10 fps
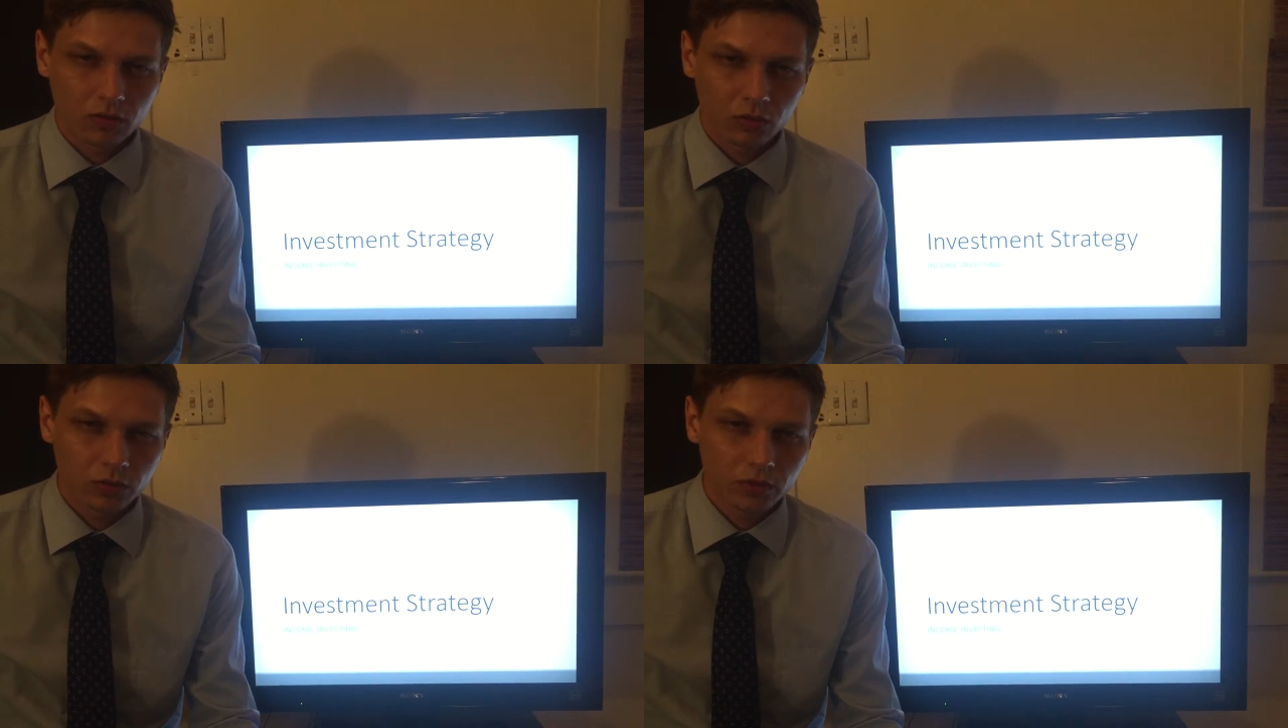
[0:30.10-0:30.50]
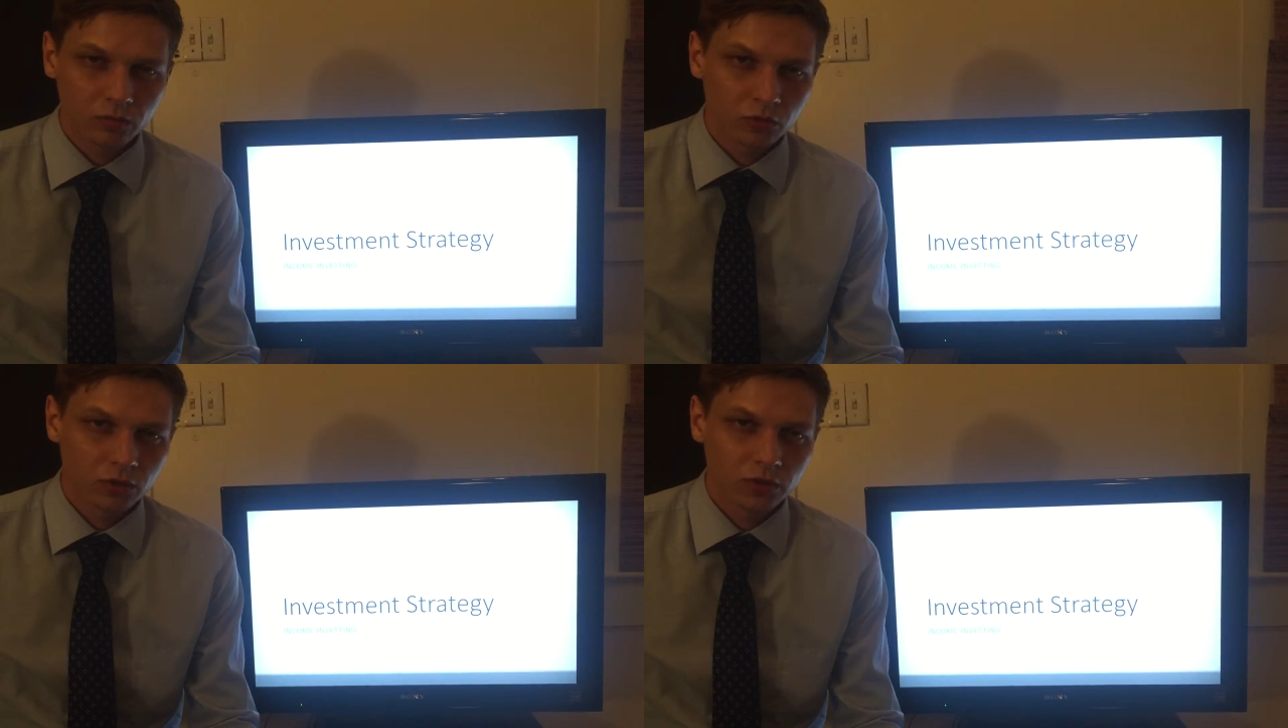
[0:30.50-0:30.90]
older,
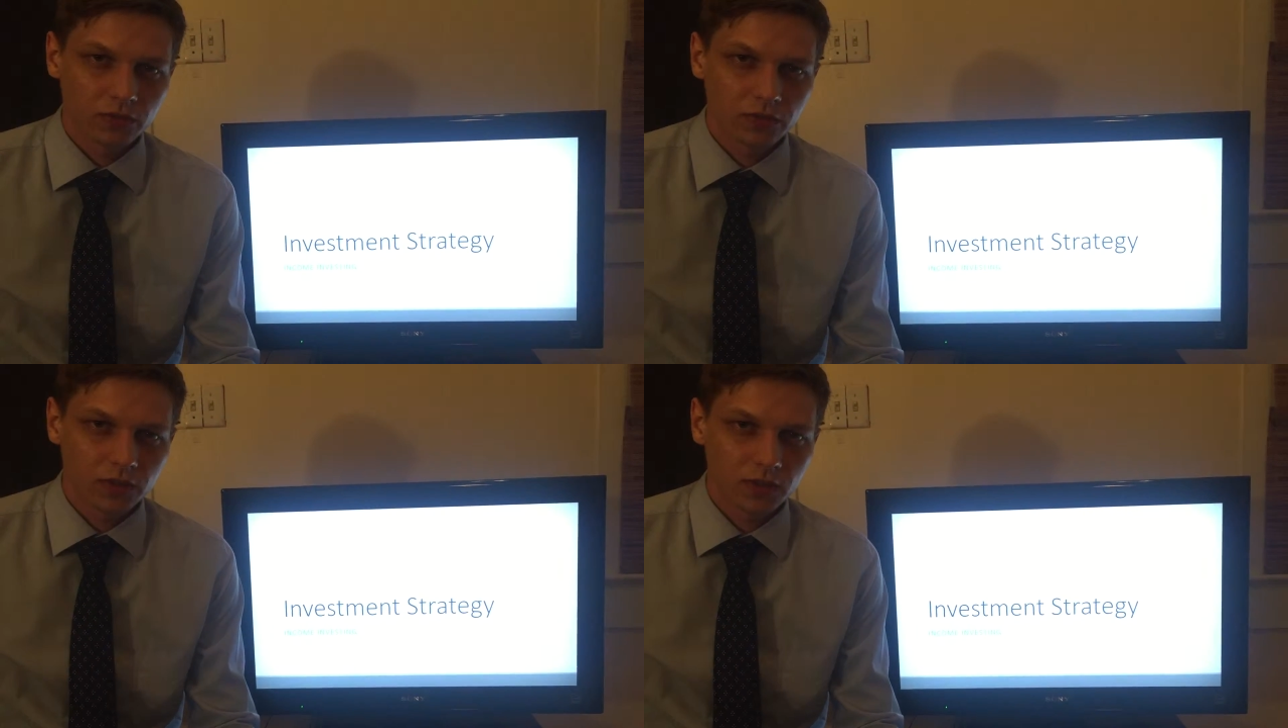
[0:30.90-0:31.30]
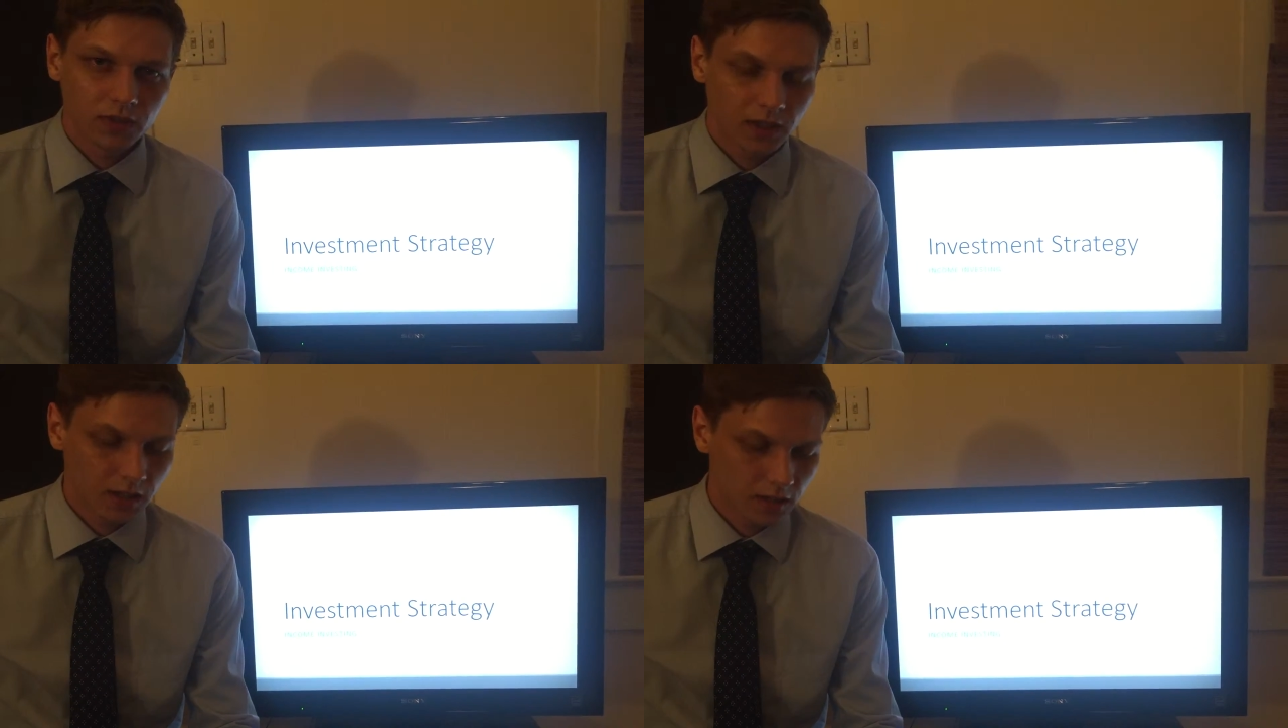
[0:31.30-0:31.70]
more
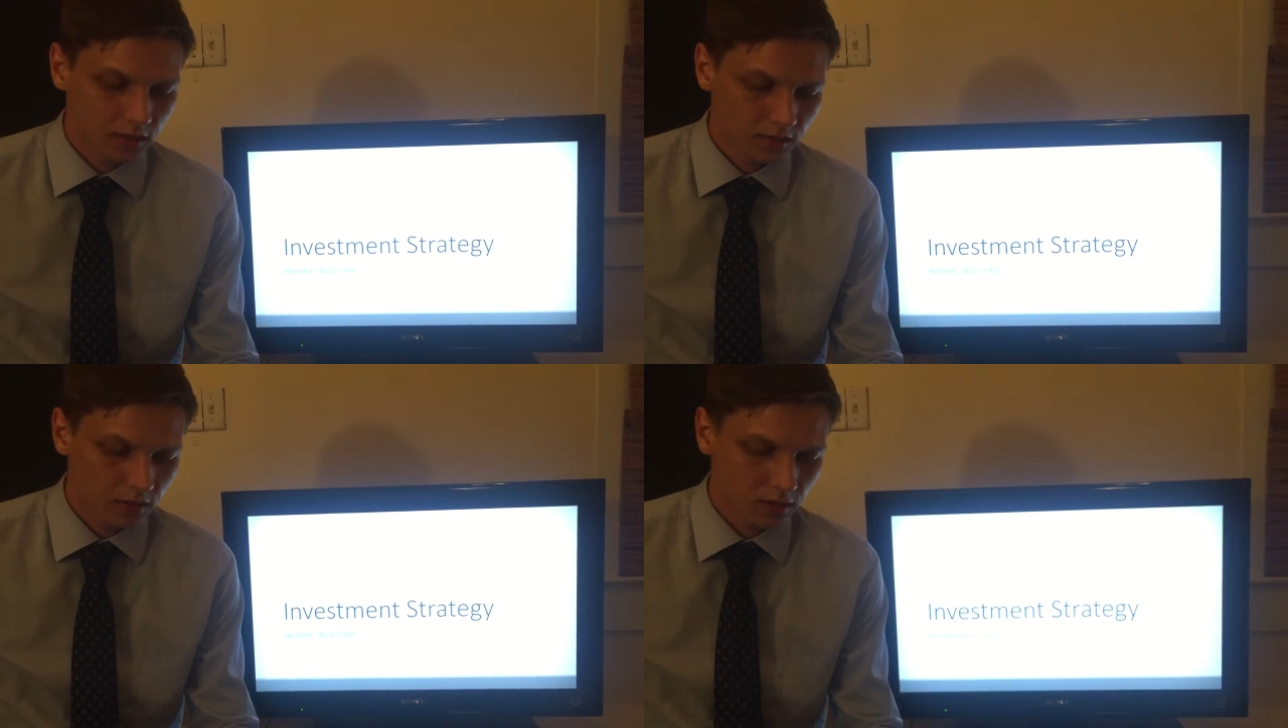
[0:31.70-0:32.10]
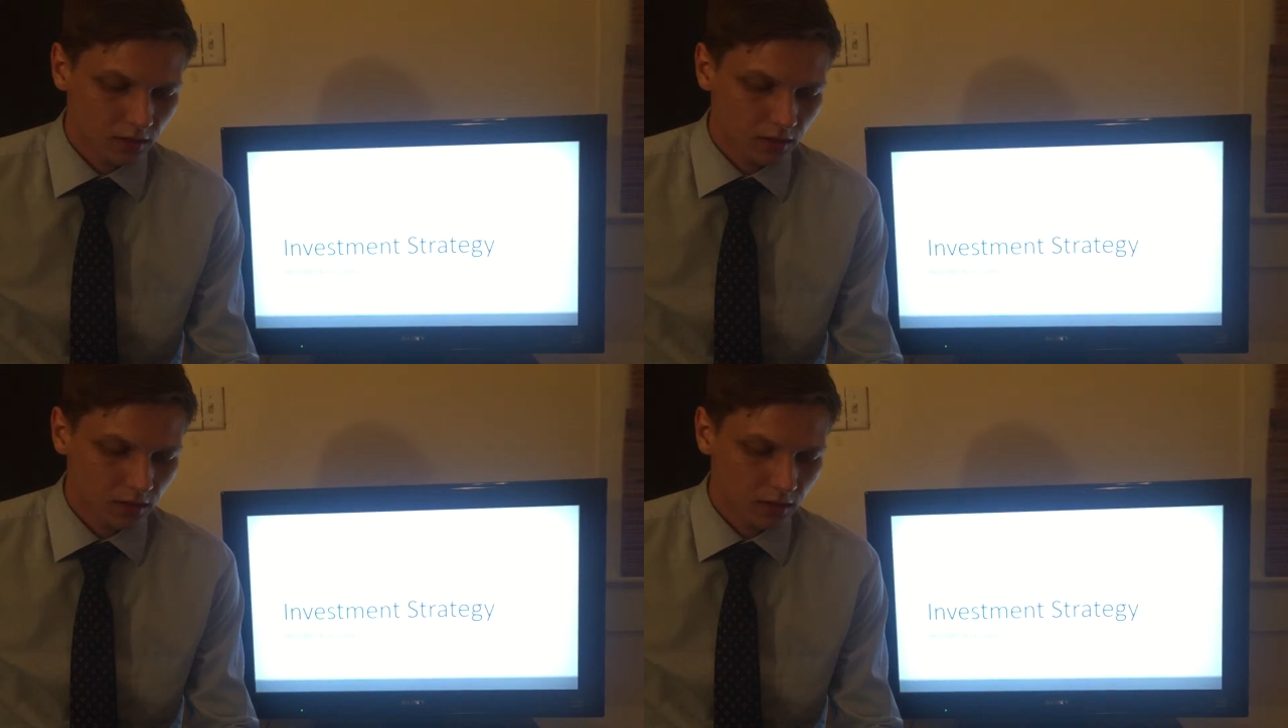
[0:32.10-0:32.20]
sophisticated